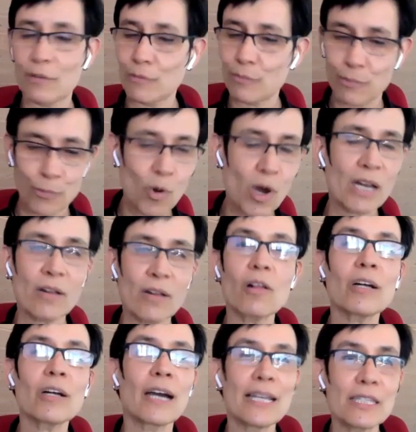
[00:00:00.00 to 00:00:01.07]
won
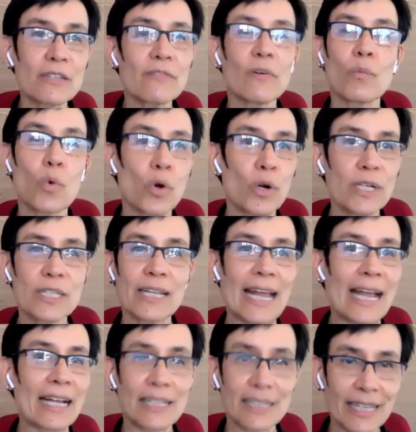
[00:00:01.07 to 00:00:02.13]
all kinds of awards and
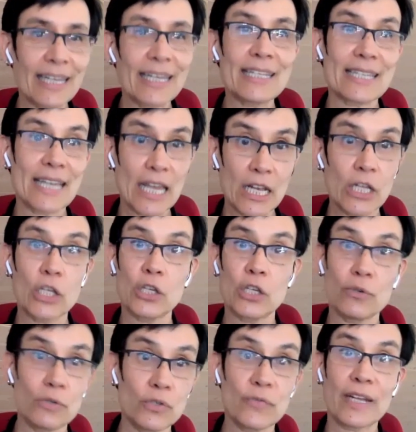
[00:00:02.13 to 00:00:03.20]
accolades and a
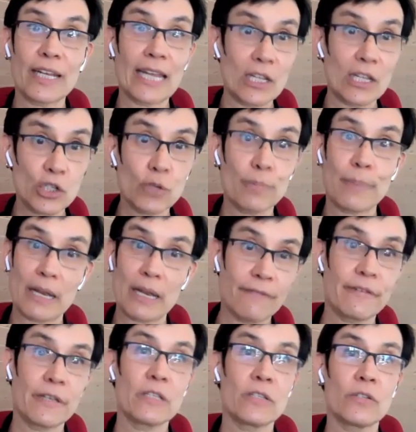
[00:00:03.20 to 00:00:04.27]
huge financial
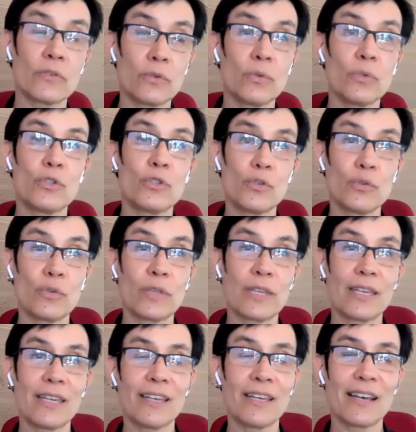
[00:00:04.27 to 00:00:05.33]
benefit to
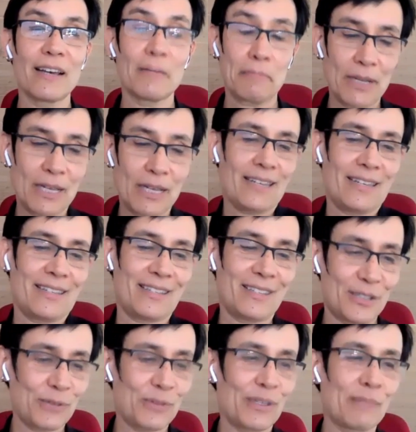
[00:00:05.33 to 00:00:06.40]
the
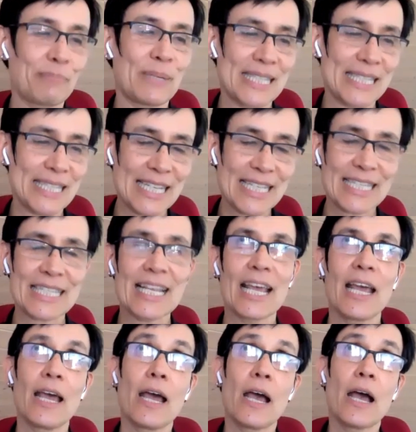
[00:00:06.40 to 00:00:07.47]
to the business.
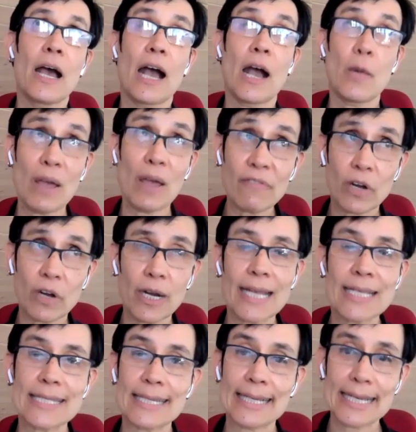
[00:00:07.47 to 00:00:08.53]
However,
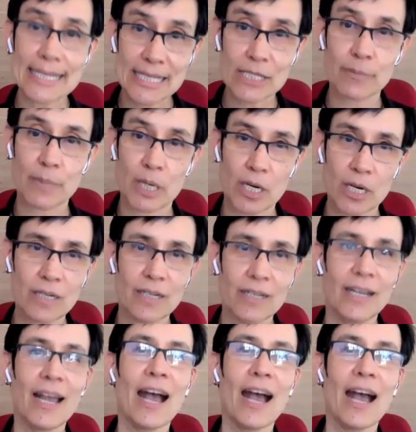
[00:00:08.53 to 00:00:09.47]
as a customer,